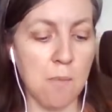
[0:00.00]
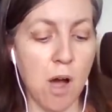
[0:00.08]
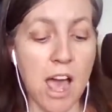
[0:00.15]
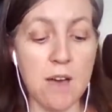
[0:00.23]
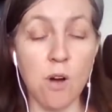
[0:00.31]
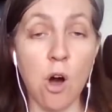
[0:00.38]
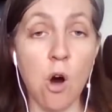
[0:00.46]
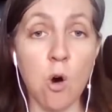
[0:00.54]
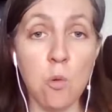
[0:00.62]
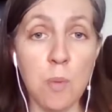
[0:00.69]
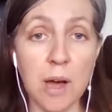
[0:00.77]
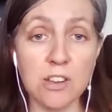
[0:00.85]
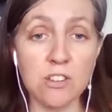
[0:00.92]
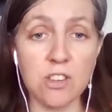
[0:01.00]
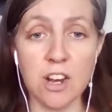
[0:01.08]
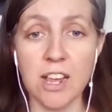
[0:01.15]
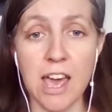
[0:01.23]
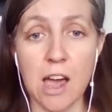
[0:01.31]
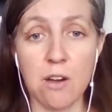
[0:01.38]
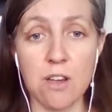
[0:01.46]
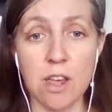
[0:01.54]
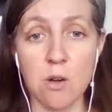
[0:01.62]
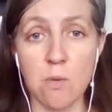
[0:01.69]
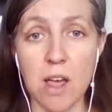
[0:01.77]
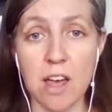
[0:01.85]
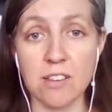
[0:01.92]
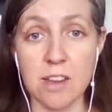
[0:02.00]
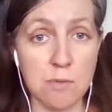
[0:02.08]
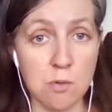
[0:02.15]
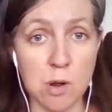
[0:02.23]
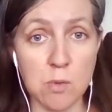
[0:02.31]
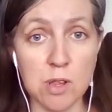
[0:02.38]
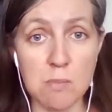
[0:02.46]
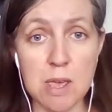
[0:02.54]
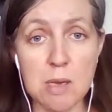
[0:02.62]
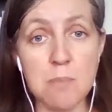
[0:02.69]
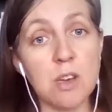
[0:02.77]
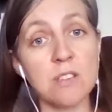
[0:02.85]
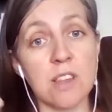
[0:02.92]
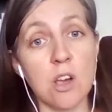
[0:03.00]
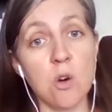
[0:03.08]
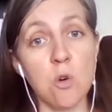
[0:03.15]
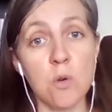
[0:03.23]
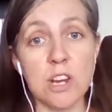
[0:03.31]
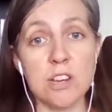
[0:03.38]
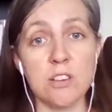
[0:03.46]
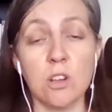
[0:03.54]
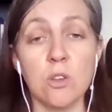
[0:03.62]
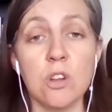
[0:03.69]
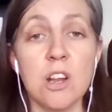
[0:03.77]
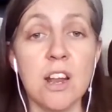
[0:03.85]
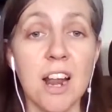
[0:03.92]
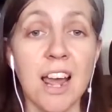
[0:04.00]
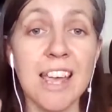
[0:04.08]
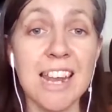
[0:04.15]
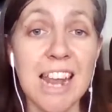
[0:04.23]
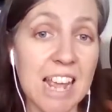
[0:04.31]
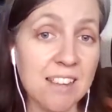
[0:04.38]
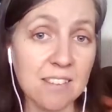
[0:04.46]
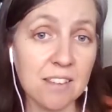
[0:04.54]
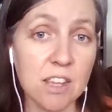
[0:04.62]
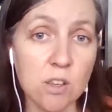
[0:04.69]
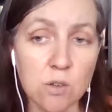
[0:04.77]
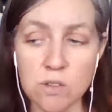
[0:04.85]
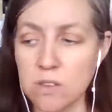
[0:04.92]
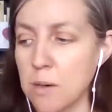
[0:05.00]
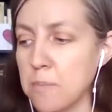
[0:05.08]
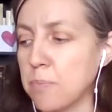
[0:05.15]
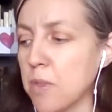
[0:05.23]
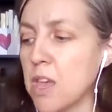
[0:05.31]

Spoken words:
I have a whole bunch that I carry around everywhere with me because they're already diluted and I can easily use them.